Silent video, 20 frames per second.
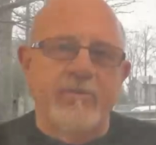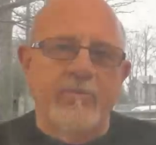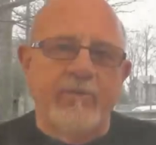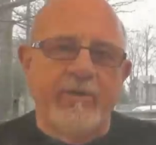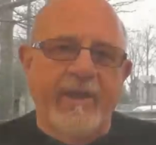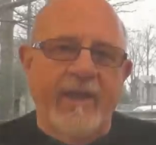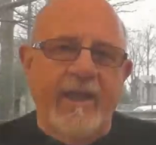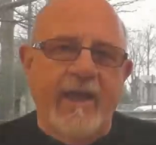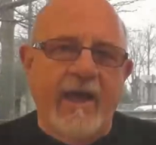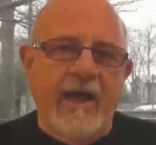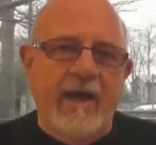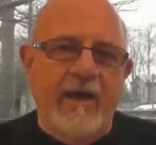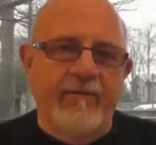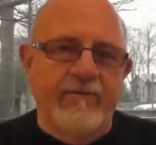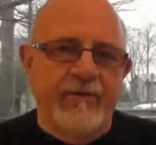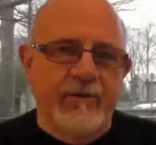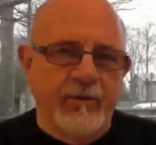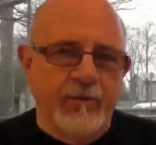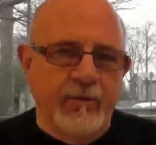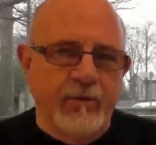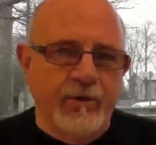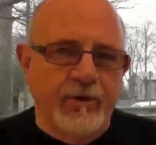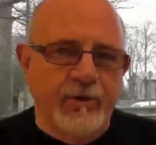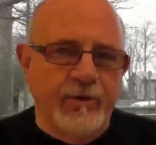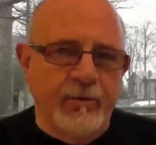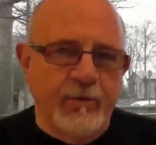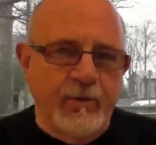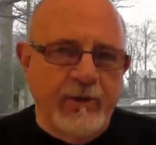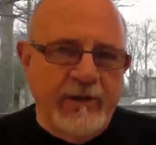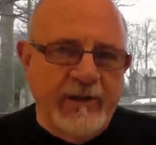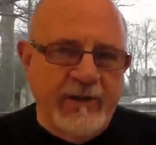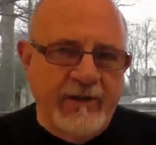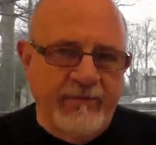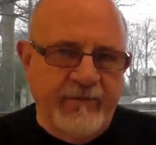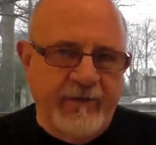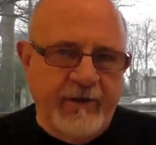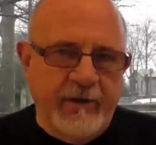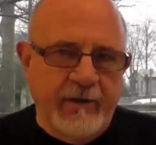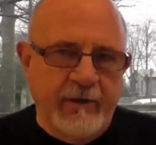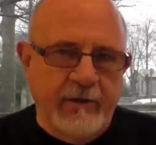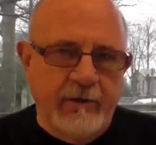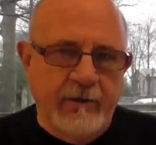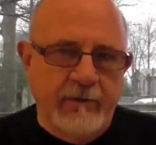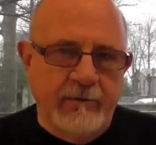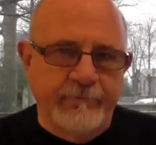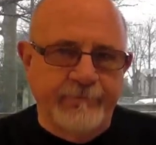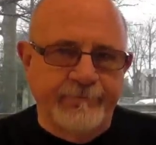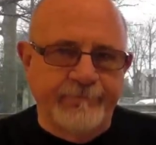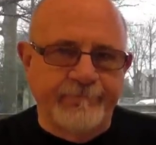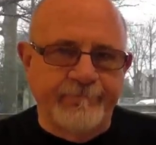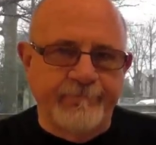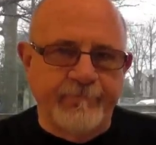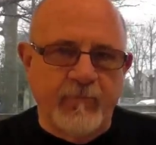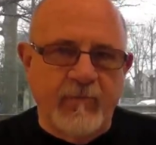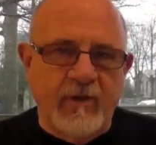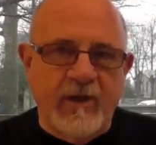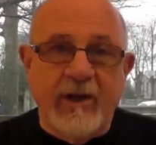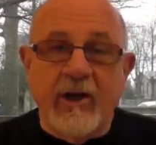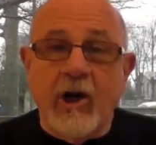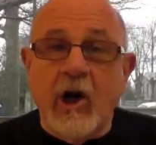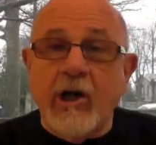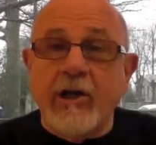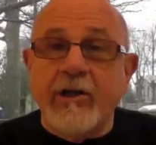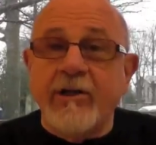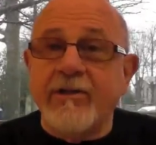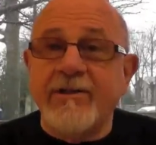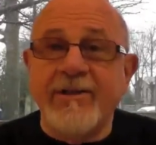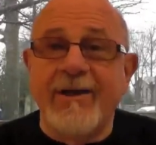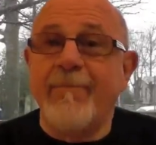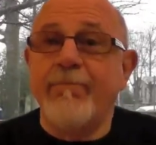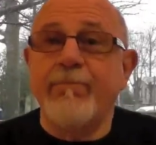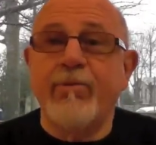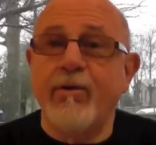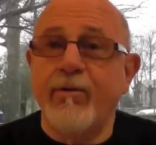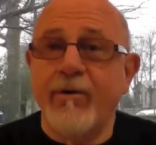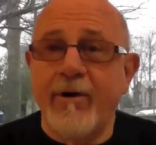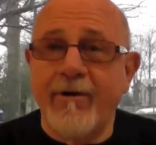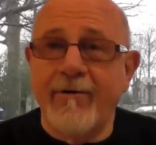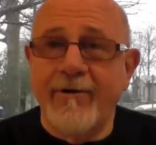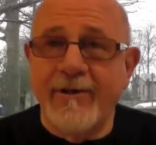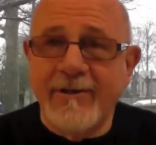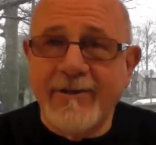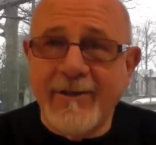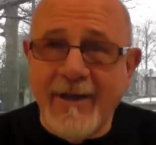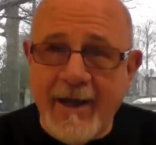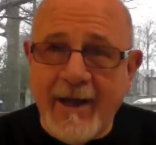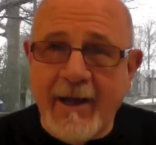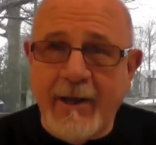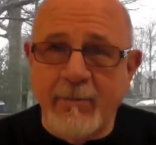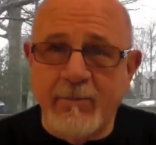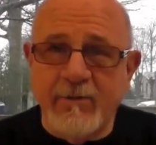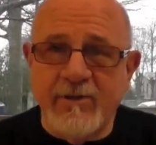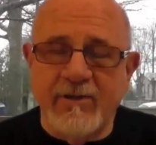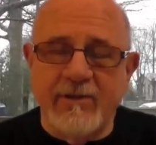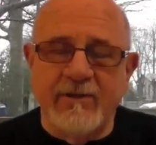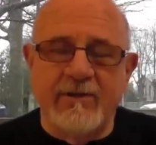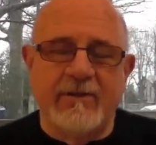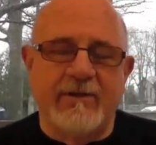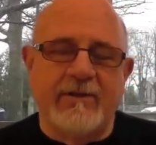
that we have in the world that we live in our contemporary times,